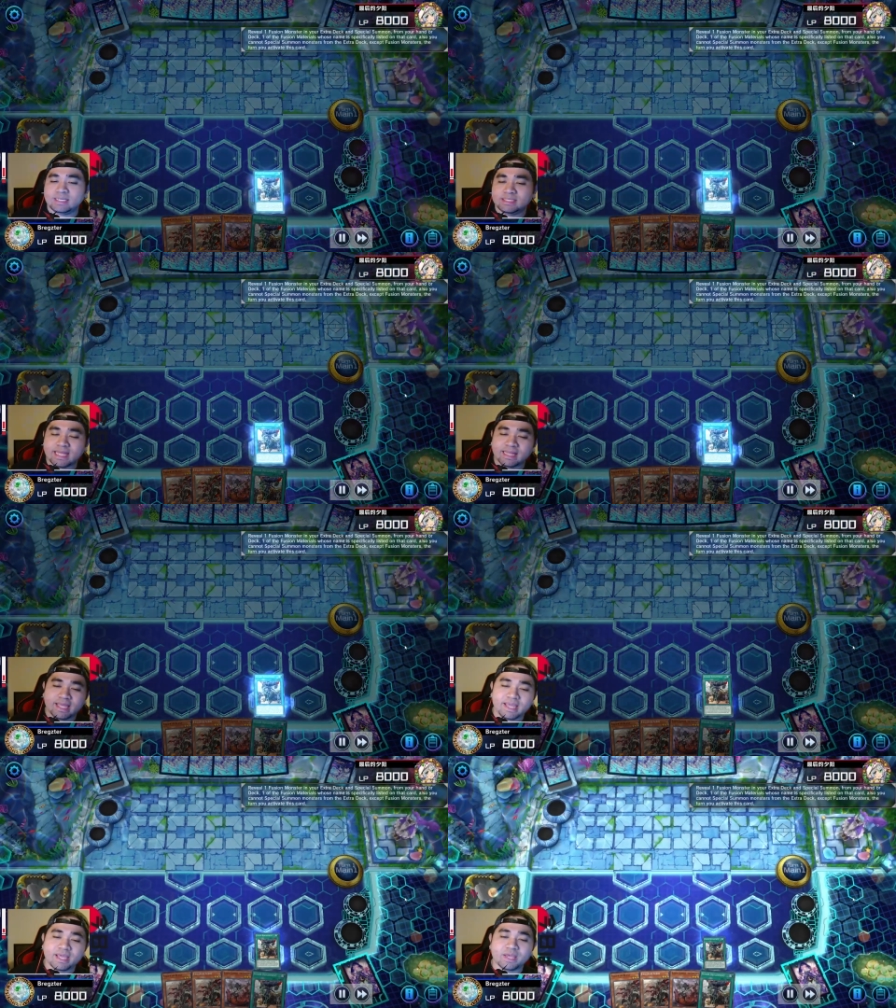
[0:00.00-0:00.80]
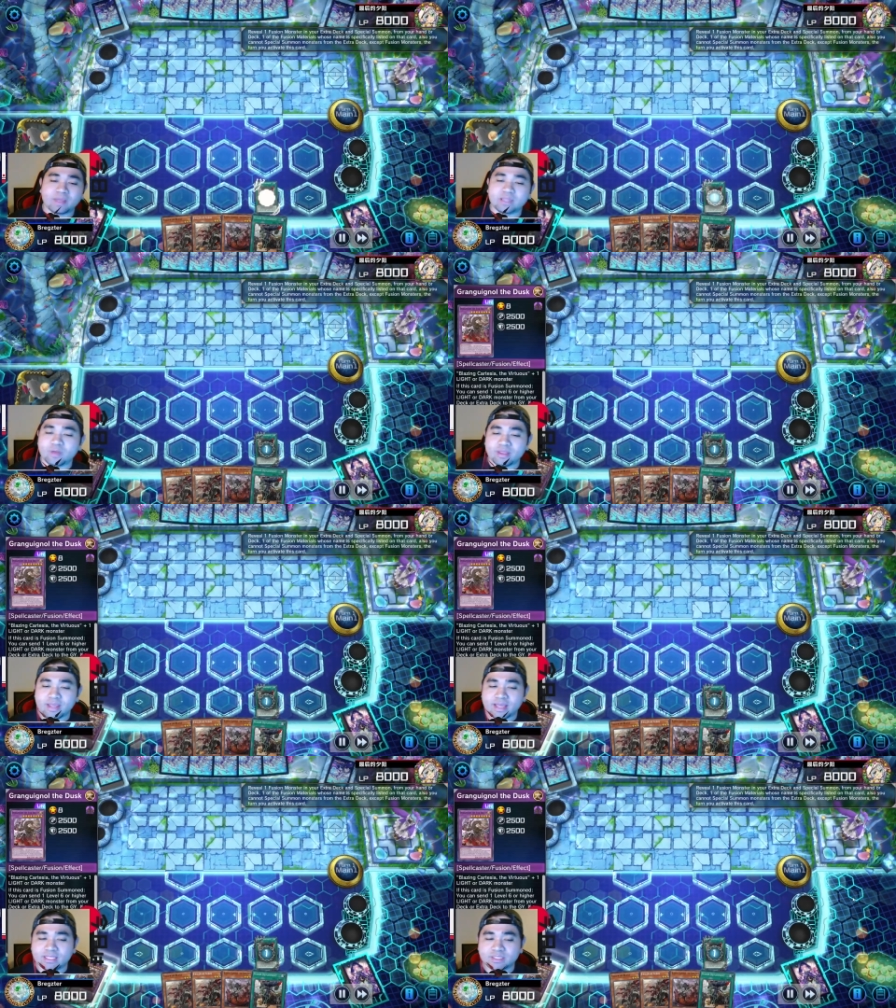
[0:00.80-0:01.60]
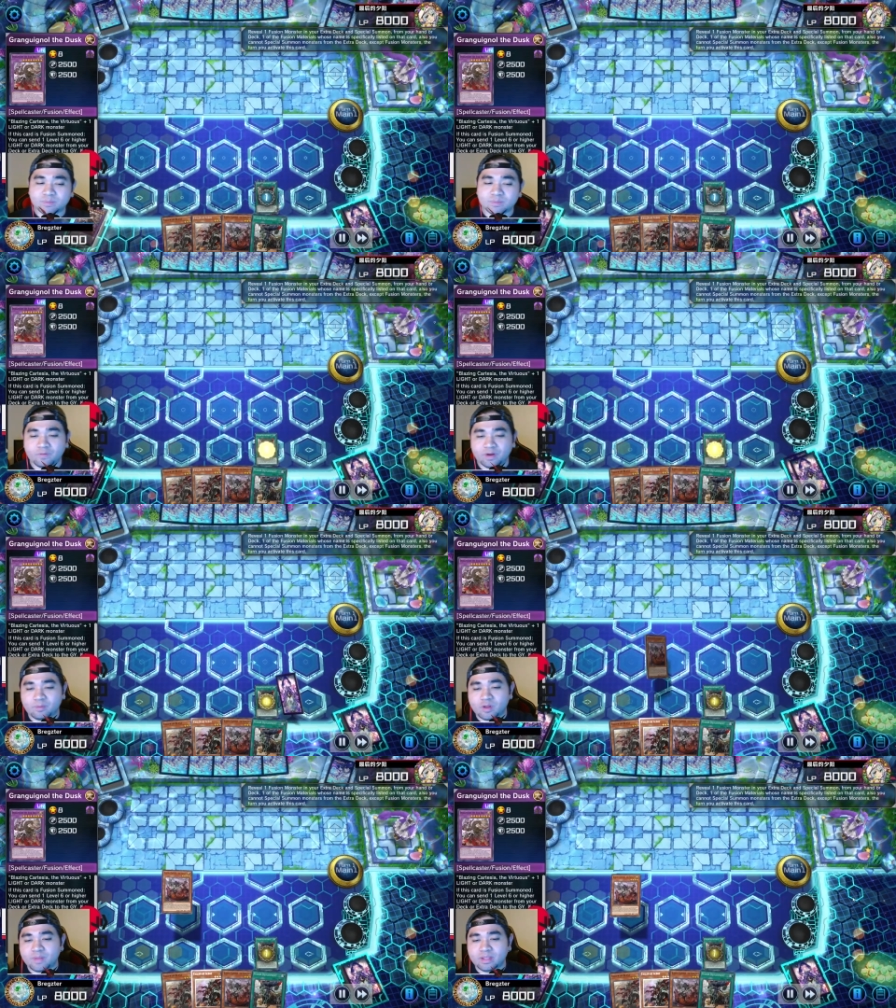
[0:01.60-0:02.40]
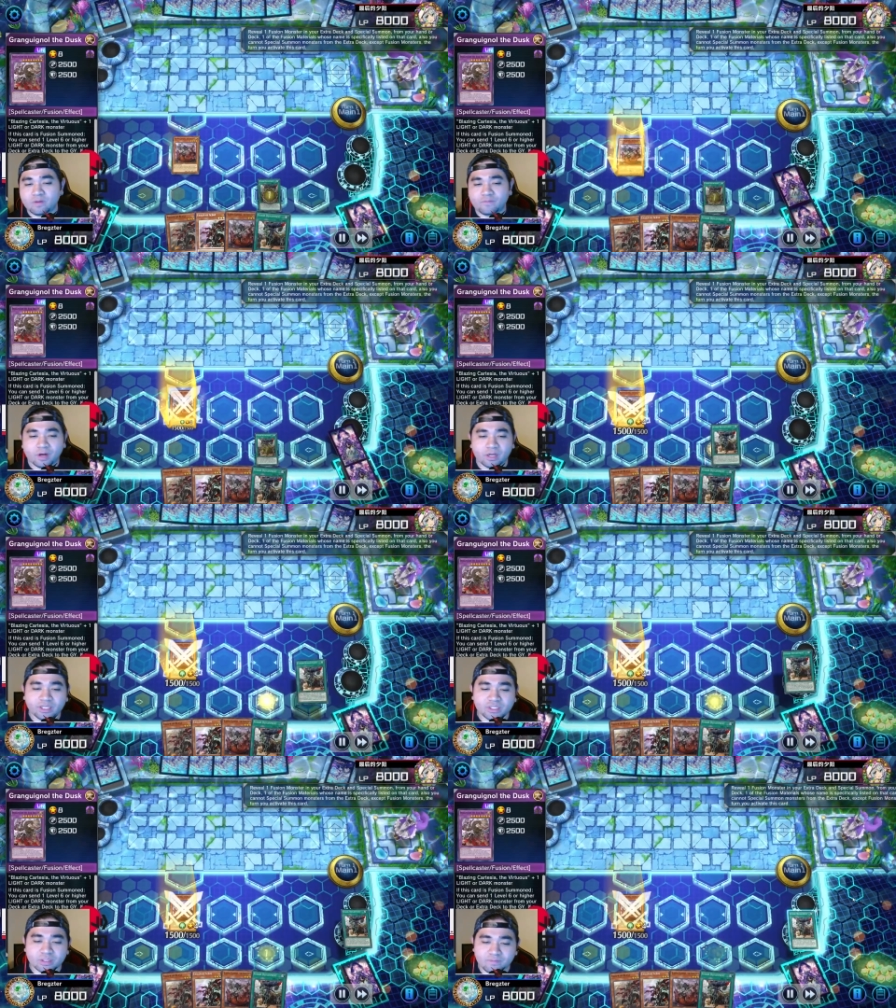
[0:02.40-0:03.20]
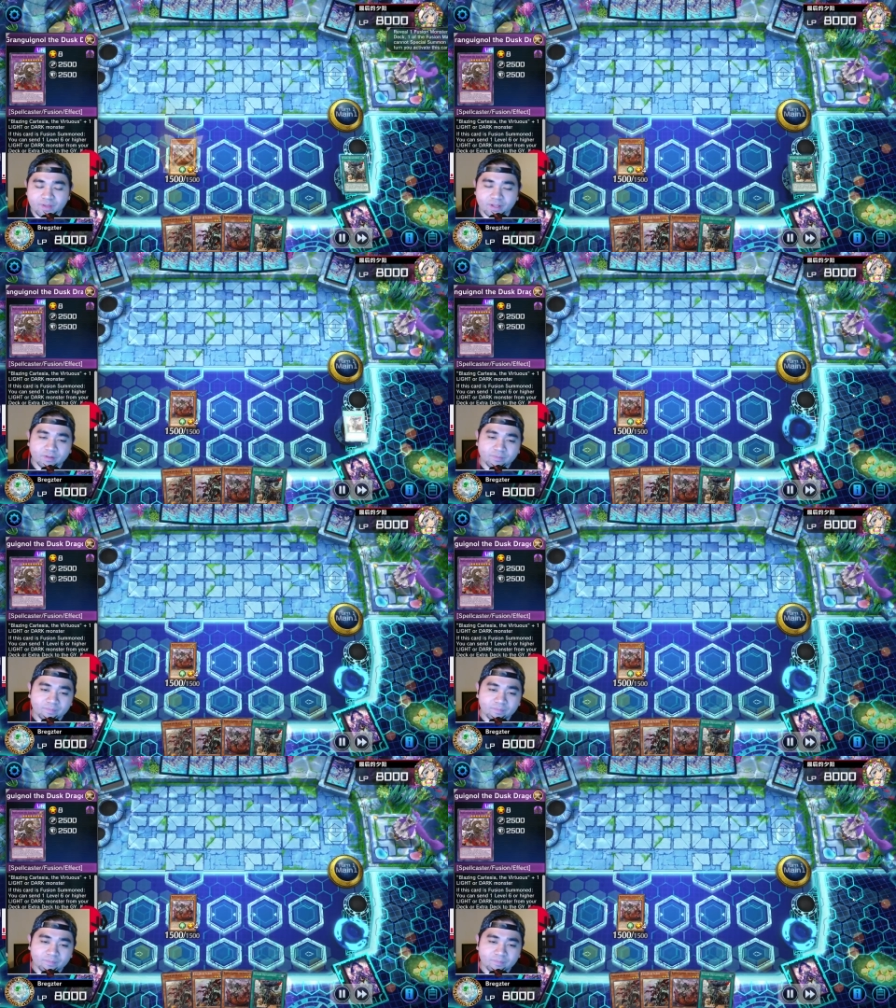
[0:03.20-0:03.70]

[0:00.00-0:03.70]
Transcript: Sadly, I can't do anything else. Go for deployment, go for Cartesia in the field.